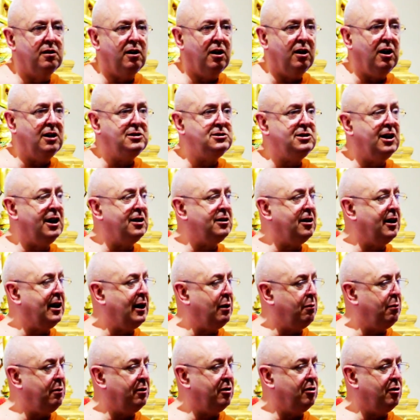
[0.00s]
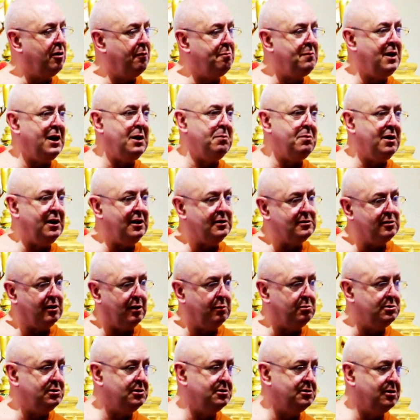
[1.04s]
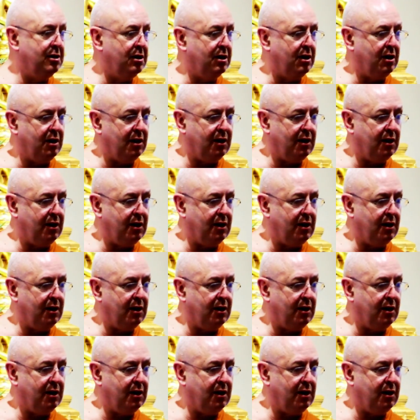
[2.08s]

we will go to Bodhiana for his talk.